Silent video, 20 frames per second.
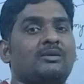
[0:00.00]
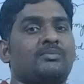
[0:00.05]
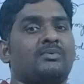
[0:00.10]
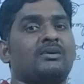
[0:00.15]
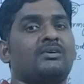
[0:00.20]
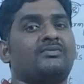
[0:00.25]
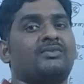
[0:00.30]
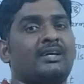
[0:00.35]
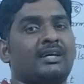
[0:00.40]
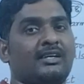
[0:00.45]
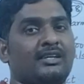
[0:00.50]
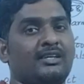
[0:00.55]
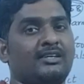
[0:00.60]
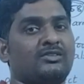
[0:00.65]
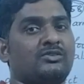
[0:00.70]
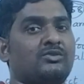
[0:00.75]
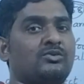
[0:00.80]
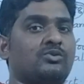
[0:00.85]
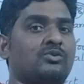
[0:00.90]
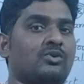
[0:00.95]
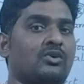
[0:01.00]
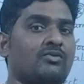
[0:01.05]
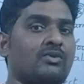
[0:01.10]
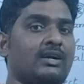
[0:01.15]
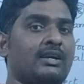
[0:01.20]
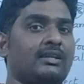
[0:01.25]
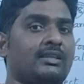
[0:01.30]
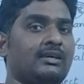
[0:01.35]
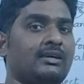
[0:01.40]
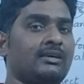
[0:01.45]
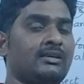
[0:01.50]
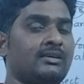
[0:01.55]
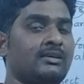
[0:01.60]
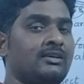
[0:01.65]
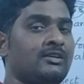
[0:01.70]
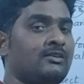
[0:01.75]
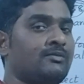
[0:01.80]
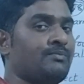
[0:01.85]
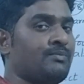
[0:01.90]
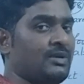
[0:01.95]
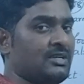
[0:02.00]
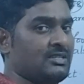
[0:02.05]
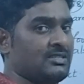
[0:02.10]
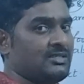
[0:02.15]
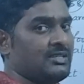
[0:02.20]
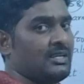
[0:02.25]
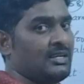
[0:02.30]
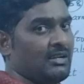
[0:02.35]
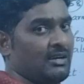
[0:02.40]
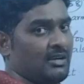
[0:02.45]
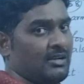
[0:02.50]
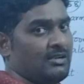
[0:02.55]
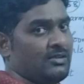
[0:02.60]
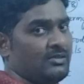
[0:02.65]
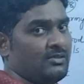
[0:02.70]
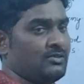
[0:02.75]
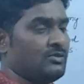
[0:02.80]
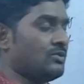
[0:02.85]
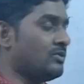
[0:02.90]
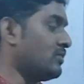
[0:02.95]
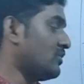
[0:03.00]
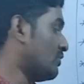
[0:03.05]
different type of techniques to avoid the pests and all.